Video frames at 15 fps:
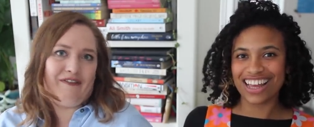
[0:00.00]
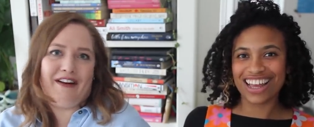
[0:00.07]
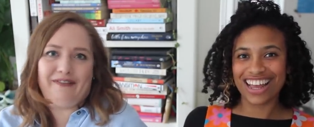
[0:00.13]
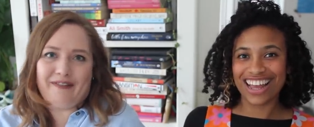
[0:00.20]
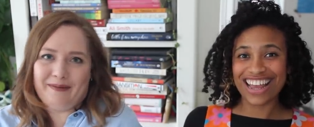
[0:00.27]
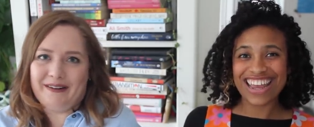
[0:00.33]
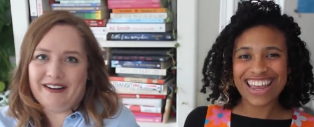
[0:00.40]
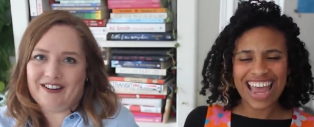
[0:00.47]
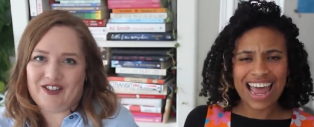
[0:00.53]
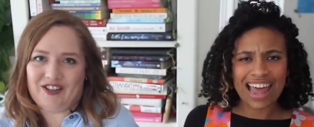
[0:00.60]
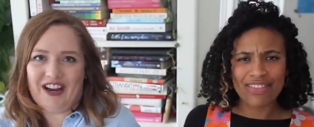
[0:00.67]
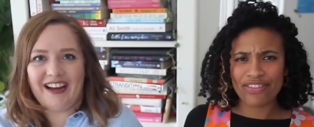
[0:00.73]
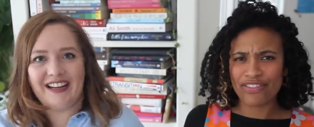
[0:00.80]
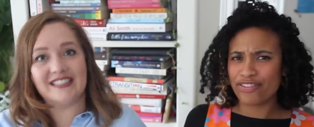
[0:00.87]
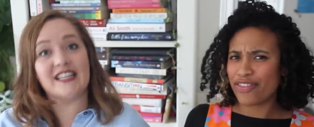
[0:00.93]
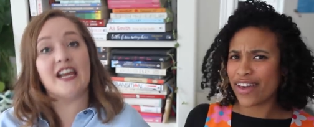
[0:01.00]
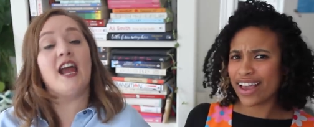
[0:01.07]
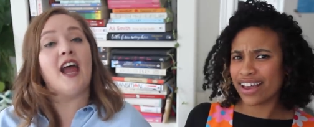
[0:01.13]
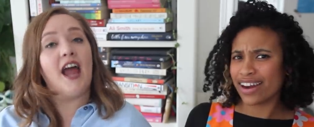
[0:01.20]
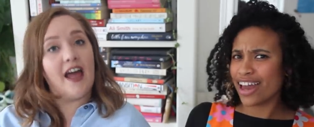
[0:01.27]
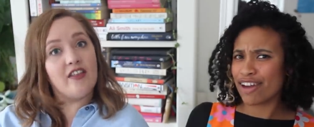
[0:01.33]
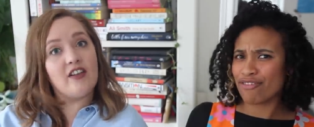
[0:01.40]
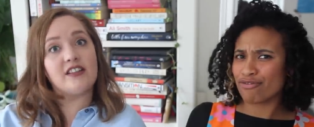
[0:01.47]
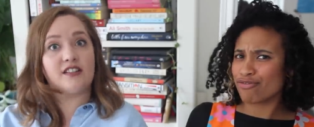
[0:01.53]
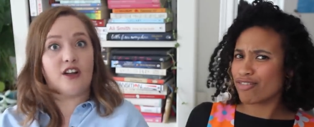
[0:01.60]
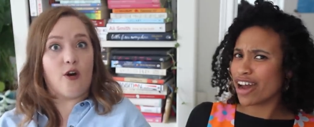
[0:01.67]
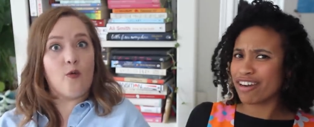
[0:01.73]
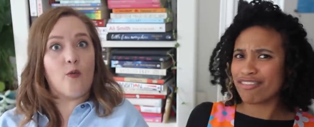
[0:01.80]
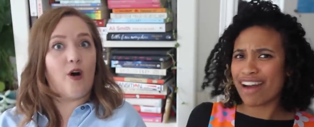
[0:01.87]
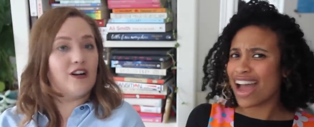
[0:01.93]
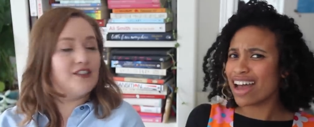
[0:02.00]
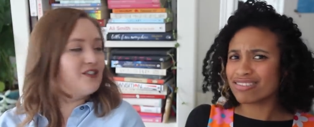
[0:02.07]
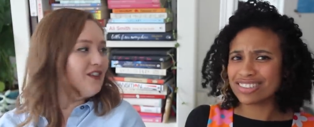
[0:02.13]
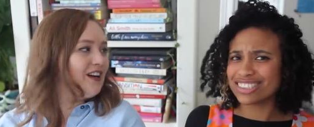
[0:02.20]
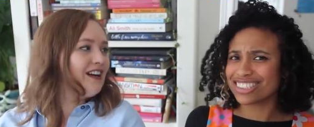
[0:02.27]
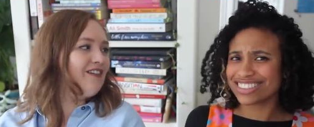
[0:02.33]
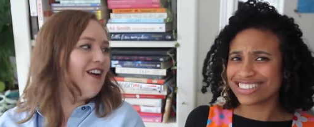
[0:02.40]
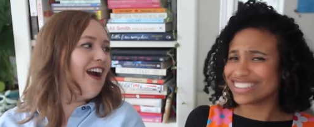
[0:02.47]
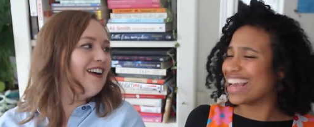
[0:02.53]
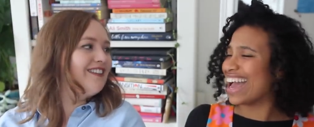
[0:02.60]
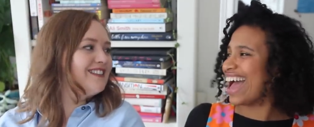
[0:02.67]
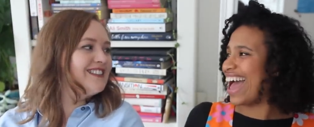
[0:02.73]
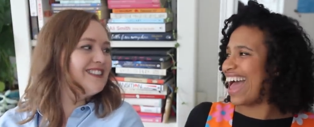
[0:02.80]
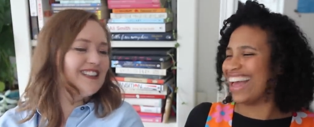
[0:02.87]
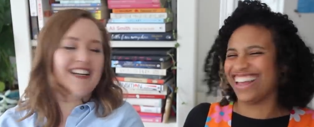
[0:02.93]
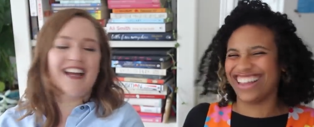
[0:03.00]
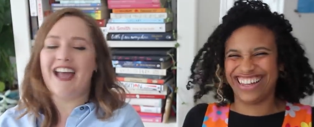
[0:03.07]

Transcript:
Speaker 1: free from their yeah, chains, they can, like, and they start around. wandering around. Yeah.